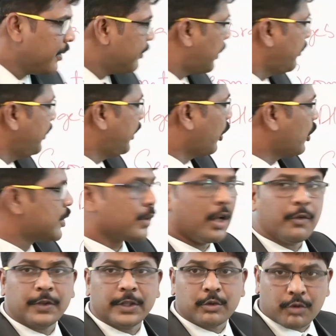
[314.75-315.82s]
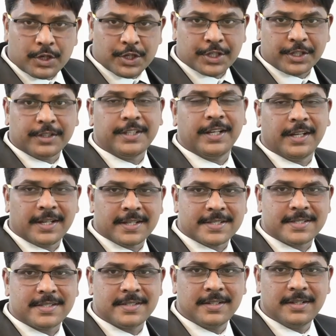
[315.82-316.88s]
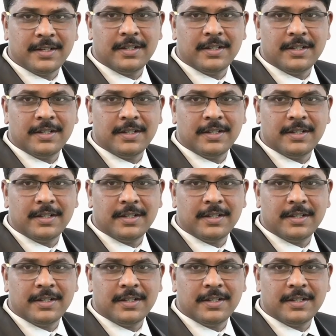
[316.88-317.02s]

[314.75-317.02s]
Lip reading: But we got to solve for the question. Yes.